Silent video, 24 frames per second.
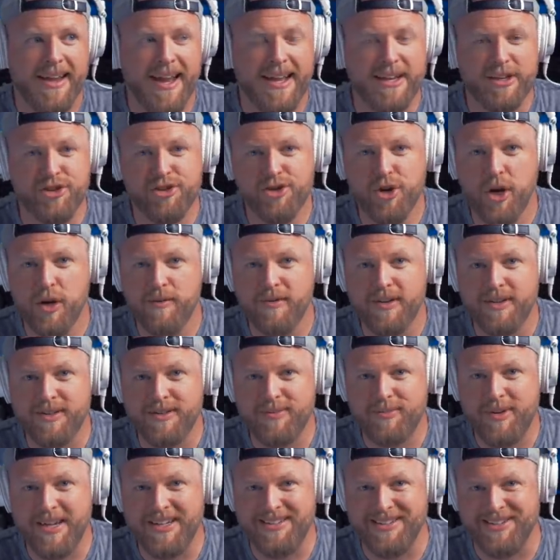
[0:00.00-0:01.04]
kind of
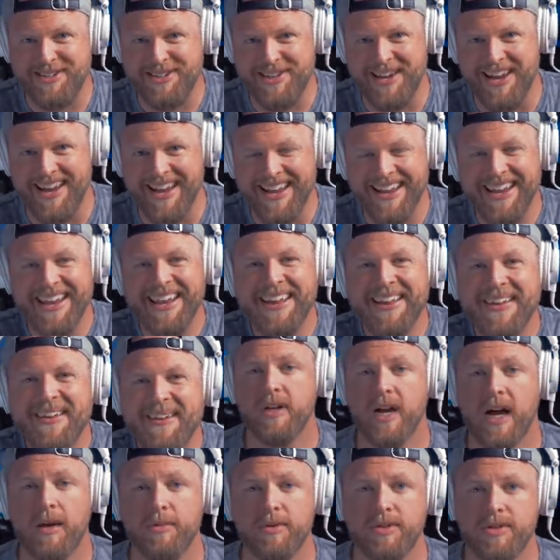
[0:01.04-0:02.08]
chauvinist piece of shit. But it
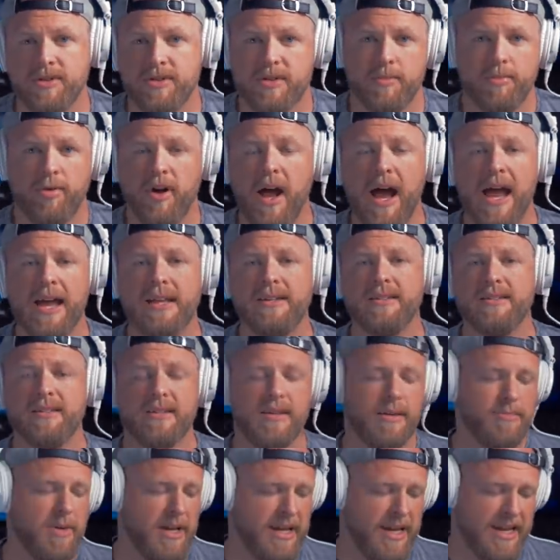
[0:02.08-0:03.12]
shouldn't come as a
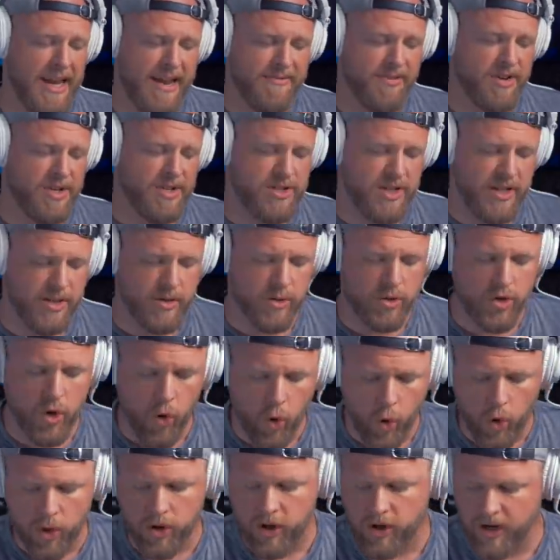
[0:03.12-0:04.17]
surprise. I mean, in every single
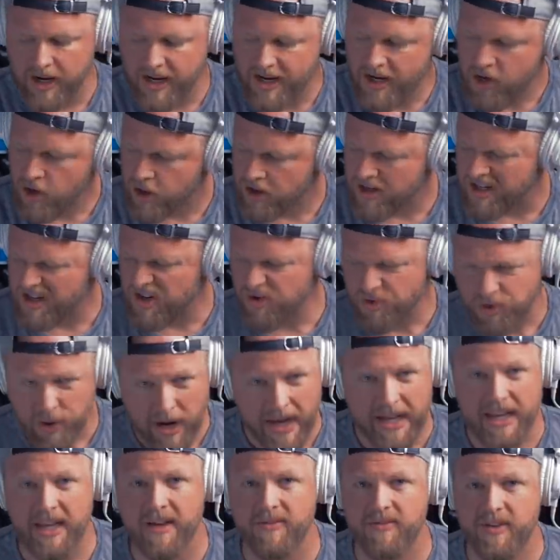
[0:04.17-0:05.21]
corner and nook and
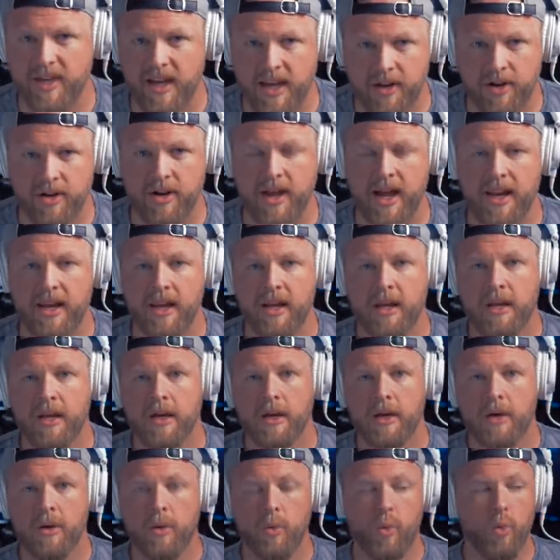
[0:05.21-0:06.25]
cranny of the internet,
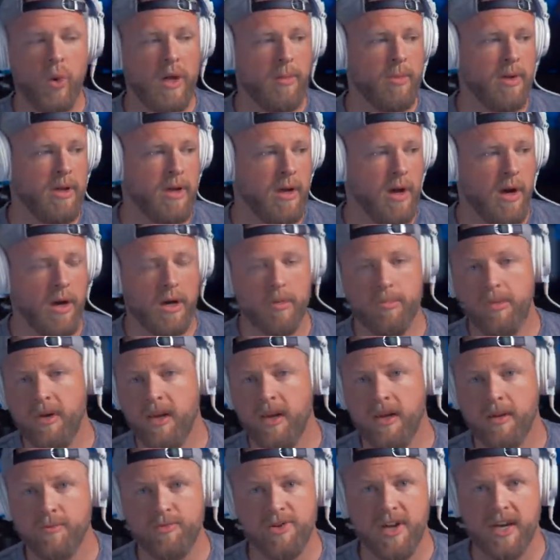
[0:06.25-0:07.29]
women are
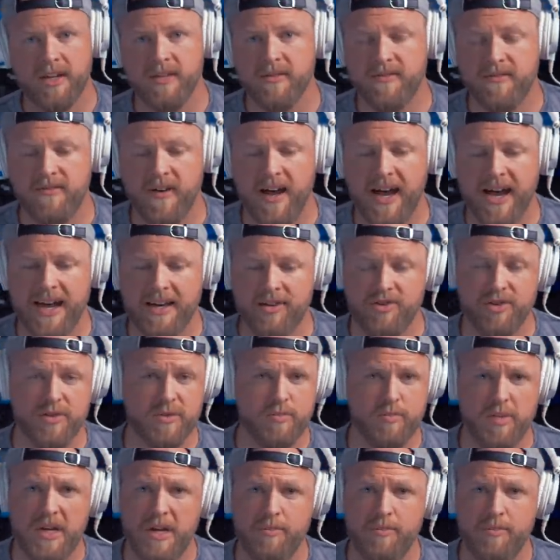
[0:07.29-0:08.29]
being objectified, just